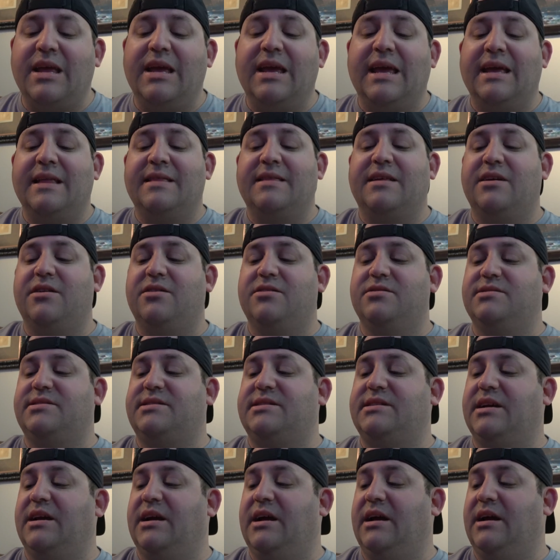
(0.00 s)
and
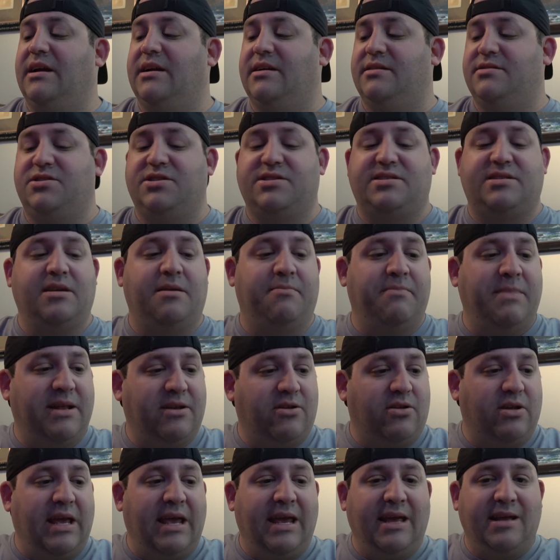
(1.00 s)
there's just a
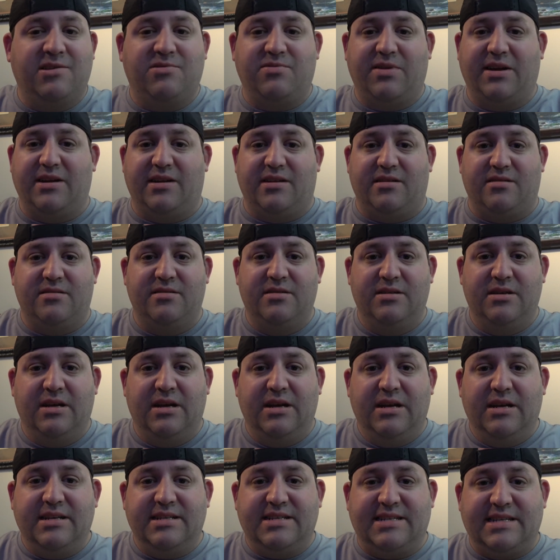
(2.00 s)
metal handrail
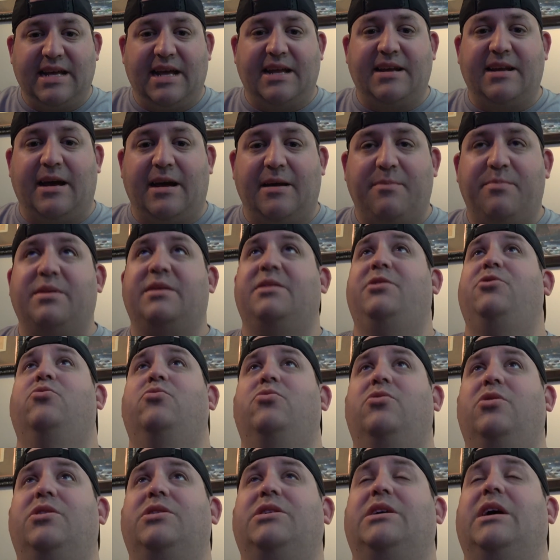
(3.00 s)
set up, and you
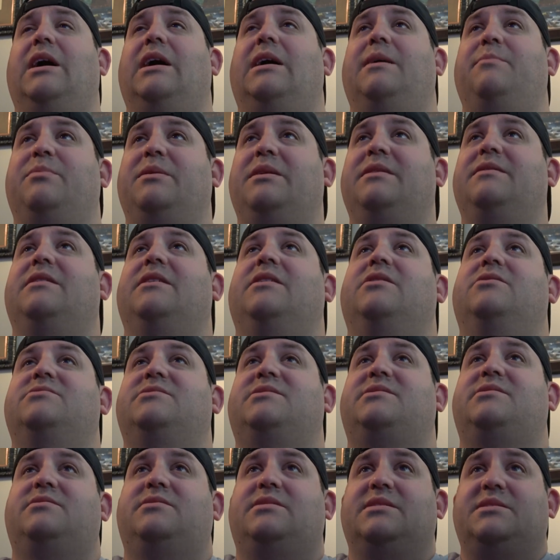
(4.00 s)
look up, and
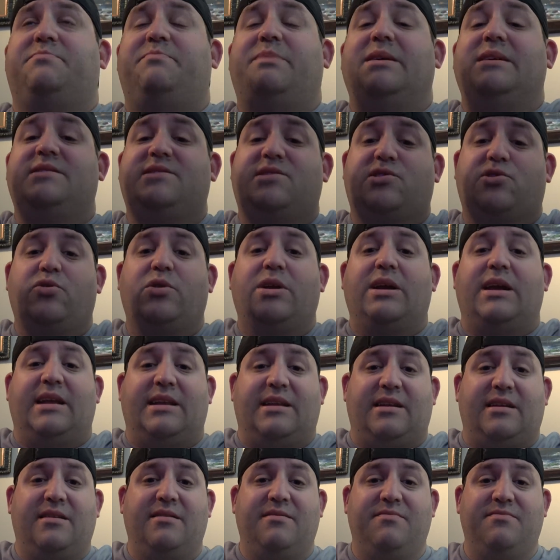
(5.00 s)
there's this big
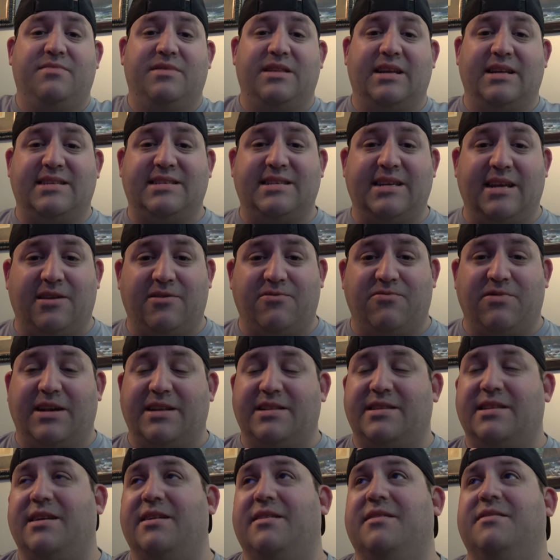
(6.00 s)
screen that's sitting
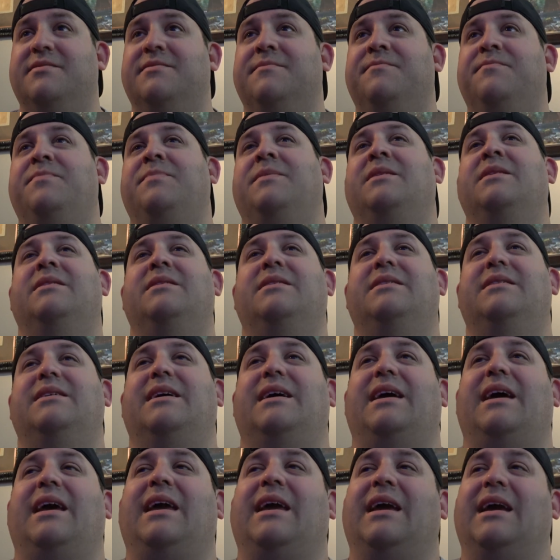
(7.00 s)
right there.
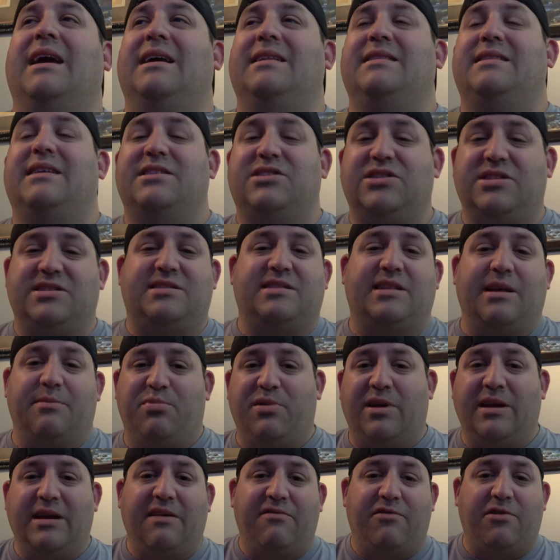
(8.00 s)
And they
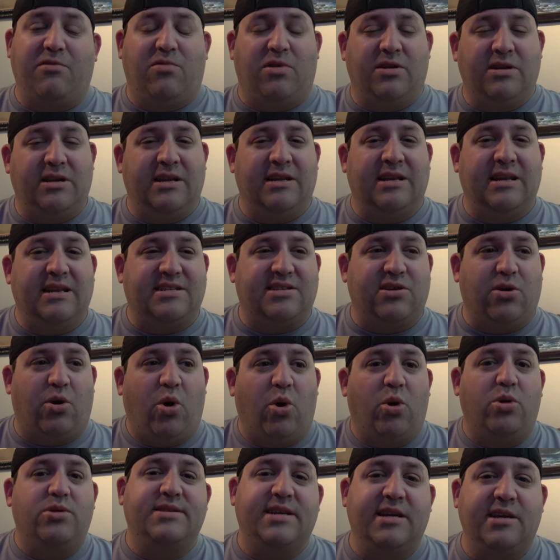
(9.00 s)
bring everyone in. It's a
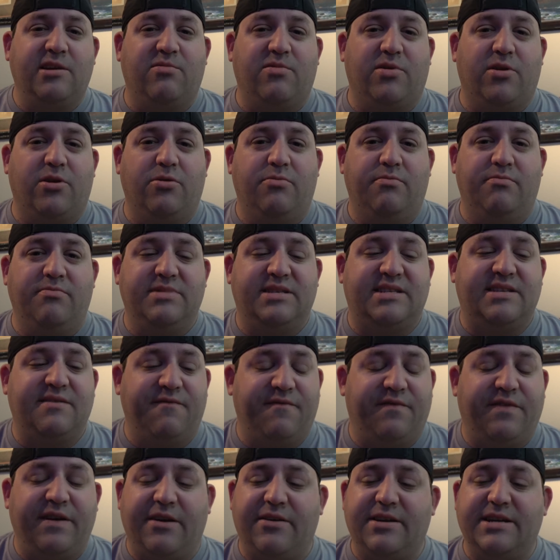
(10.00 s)
holding room,
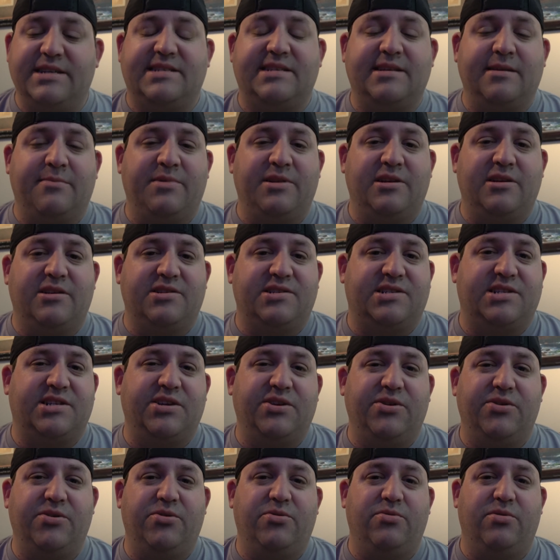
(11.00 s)
very similar
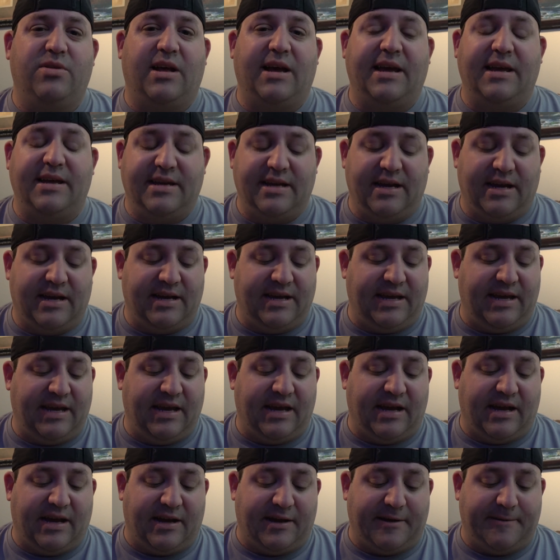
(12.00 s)
to like
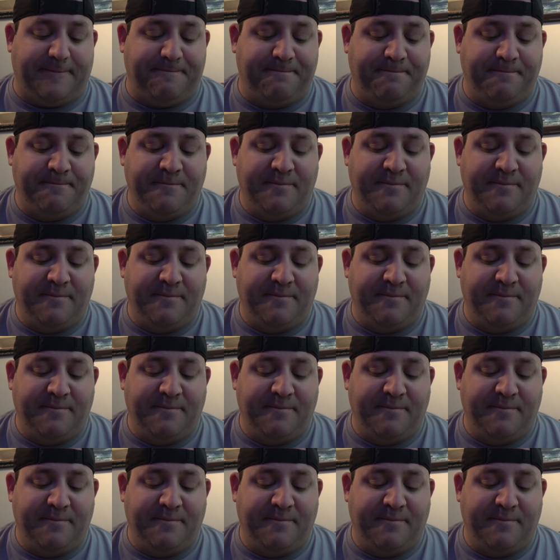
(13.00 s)
a